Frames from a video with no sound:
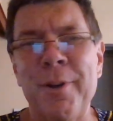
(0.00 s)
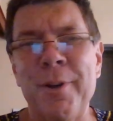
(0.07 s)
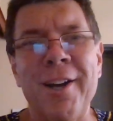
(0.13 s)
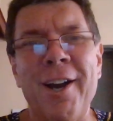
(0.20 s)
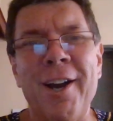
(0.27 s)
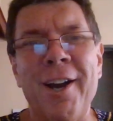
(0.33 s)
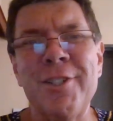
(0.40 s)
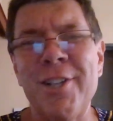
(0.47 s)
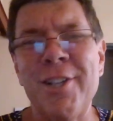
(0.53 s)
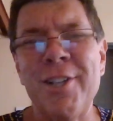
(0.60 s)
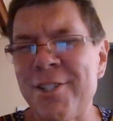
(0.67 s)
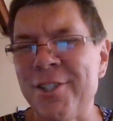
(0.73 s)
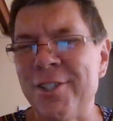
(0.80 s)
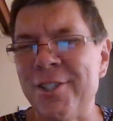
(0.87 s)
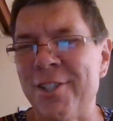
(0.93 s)
when God
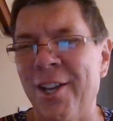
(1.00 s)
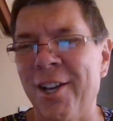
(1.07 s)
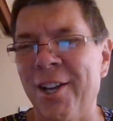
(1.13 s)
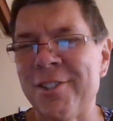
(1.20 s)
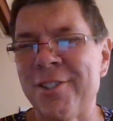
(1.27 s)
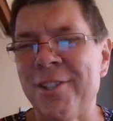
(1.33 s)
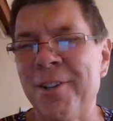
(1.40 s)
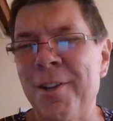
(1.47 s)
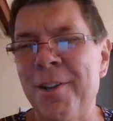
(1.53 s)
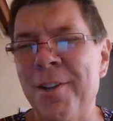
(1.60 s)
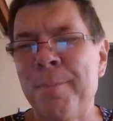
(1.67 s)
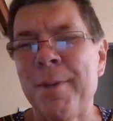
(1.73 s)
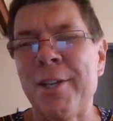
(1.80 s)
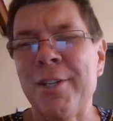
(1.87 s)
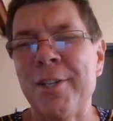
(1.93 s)
chastens us
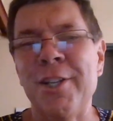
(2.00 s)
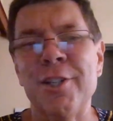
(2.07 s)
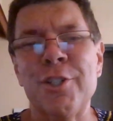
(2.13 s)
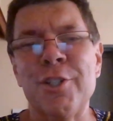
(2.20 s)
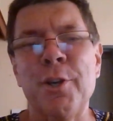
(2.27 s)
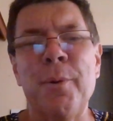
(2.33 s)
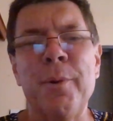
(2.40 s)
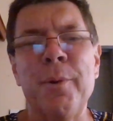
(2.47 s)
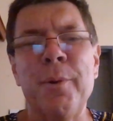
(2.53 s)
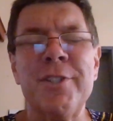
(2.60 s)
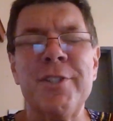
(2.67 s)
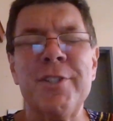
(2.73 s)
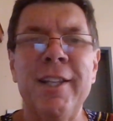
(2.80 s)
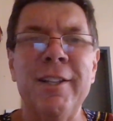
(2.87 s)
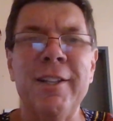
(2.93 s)
because he is showing
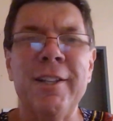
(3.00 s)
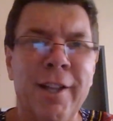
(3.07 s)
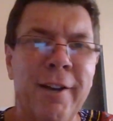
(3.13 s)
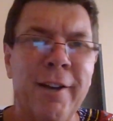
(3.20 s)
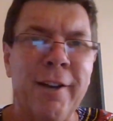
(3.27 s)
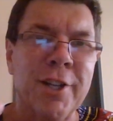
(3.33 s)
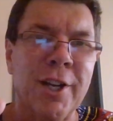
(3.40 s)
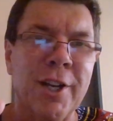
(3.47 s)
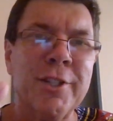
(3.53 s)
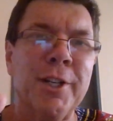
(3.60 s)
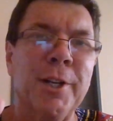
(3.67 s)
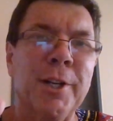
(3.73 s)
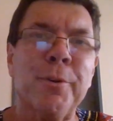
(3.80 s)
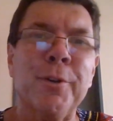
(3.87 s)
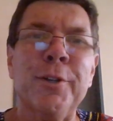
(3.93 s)
us that he loves us
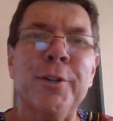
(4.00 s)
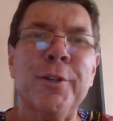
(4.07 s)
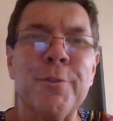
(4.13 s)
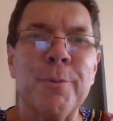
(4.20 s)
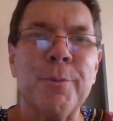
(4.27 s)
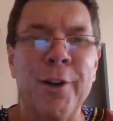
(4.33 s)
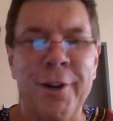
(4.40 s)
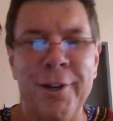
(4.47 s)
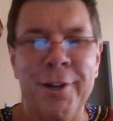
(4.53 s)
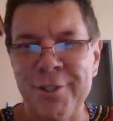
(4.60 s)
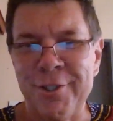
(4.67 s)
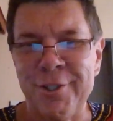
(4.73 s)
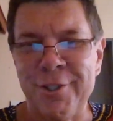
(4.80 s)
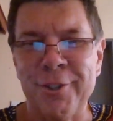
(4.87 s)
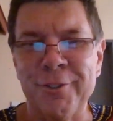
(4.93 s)
and approves we are
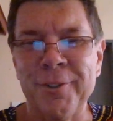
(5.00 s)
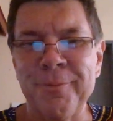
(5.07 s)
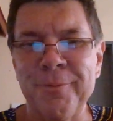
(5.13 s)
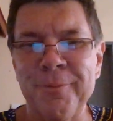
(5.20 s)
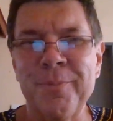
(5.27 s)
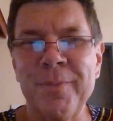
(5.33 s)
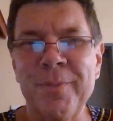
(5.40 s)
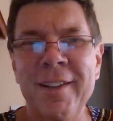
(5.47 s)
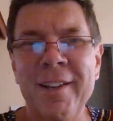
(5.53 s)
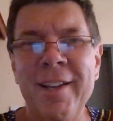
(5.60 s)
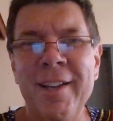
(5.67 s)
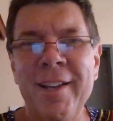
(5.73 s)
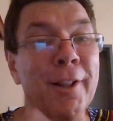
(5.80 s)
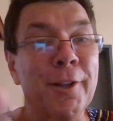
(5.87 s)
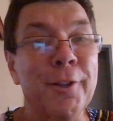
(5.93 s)
his children.
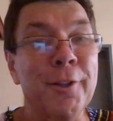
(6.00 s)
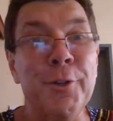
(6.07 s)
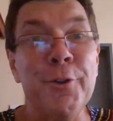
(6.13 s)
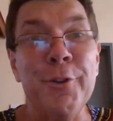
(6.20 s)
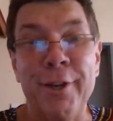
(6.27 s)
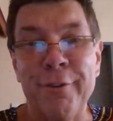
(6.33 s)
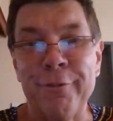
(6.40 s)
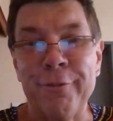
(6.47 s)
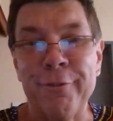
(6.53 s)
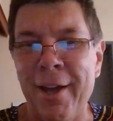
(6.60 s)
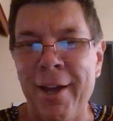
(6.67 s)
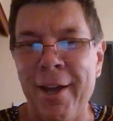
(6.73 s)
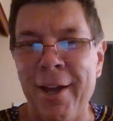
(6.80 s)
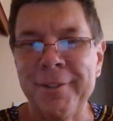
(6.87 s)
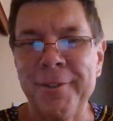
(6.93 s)
Hallelujah for
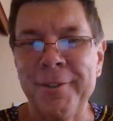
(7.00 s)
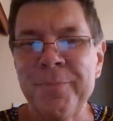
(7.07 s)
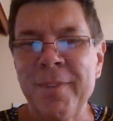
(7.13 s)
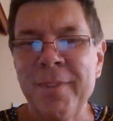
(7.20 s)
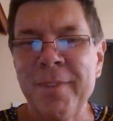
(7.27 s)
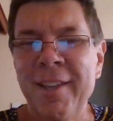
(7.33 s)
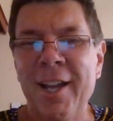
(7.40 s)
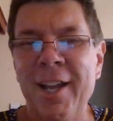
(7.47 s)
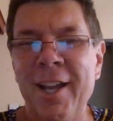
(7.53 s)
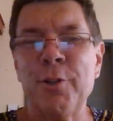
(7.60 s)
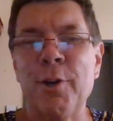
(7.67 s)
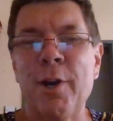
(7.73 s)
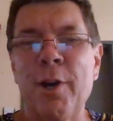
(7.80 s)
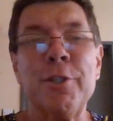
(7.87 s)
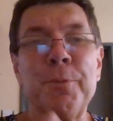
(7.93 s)
that. And
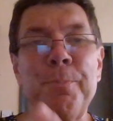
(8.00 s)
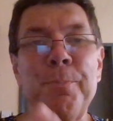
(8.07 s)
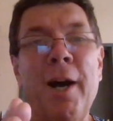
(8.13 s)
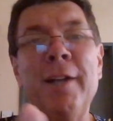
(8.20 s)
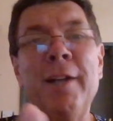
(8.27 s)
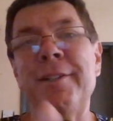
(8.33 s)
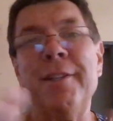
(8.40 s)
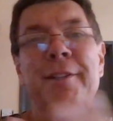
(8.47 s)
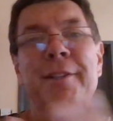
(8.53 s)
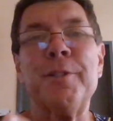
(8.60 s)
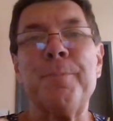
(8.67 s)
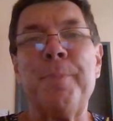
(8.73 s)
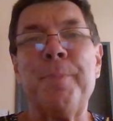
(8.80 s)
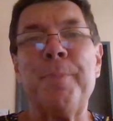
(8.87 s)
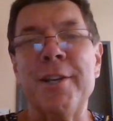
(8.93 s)
so I responded to
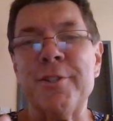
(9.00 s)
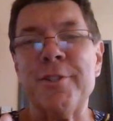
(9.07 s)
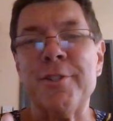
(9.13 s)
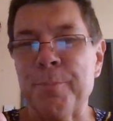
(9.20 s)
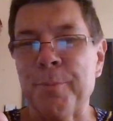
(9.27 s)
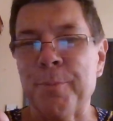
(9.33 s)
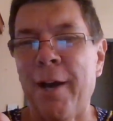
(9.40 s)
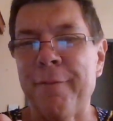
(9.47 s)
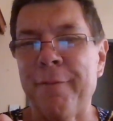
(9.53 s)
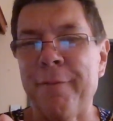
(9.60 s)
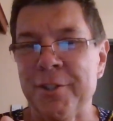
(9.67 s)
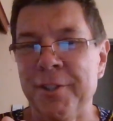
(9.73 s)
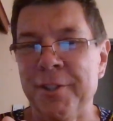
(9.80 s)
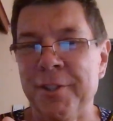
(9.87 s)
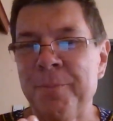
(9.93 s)
this pastor's
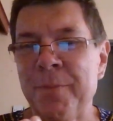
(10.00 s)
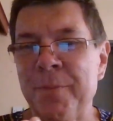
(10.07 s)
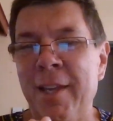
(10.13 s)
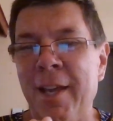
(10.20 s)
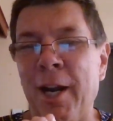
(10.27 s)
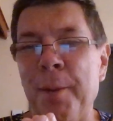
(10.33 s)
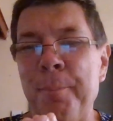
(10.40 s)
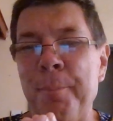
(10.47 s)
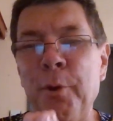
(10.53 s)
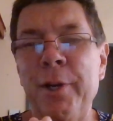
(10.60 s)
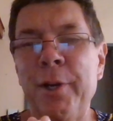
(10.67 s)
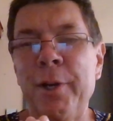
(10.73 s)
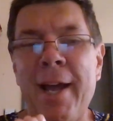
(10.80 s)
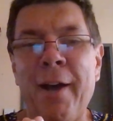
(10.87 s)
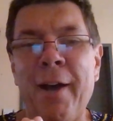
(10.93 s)
prophecy, and I
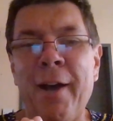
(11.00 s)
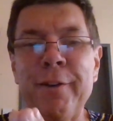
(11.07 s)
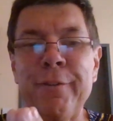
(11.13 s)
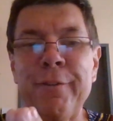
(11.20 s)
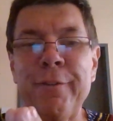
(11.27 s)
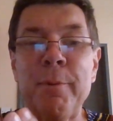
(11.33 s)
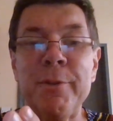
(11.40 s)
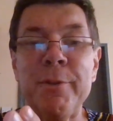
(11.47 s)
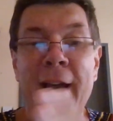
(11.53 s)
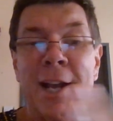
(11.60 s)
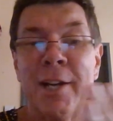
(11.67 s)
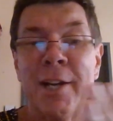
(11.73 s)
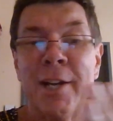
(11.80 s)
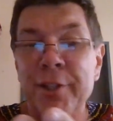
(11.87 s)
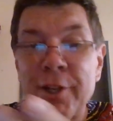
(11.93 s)
pointed out that if I was
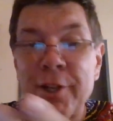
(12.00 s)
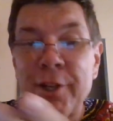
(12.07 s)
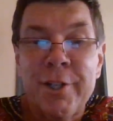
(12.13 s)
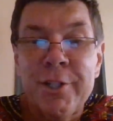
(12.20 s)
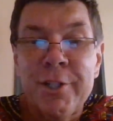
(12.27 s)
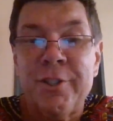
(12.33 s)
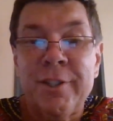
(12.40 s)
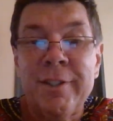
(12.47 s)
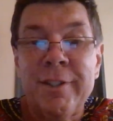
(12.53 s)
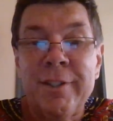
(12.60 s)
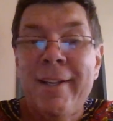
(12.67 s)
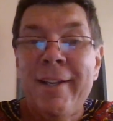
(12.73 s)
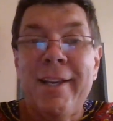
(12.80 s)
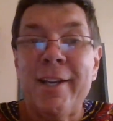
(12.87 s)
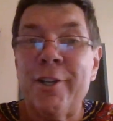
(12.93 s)
actually a Christian,
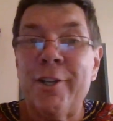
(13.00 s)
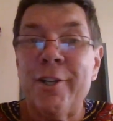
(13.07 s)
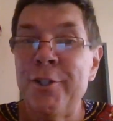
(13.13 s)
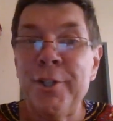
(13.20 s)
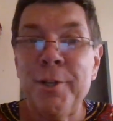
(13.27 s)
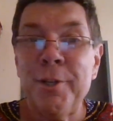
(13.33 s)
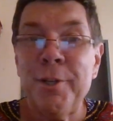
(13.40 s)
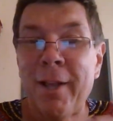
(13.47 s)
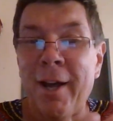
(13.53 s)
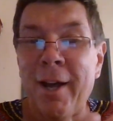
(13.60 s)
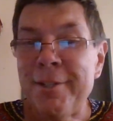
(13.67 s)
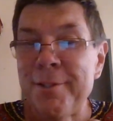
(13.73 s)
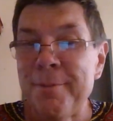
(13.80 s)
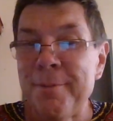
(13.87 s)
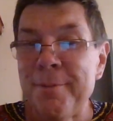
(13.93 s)
it couldn't
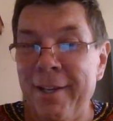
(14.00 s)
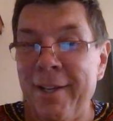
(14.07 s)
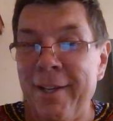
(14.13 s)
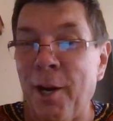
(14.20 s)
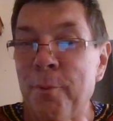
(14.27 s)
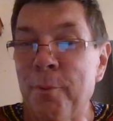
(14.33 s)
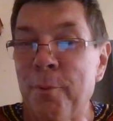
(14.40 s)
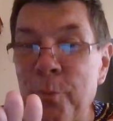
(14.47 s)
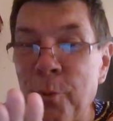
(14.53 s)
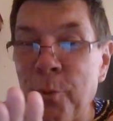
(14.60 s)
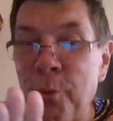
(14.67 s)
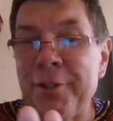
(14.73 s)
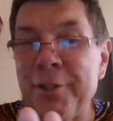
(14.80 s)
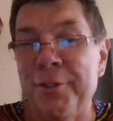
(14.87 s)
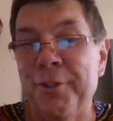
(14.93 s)
apply to me and I wouldn't
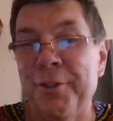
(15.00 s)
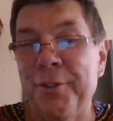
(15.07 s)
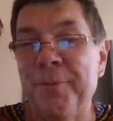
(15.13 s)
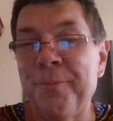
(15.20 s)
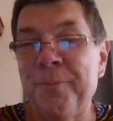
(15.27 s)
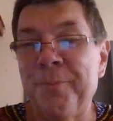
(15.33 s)
want it to,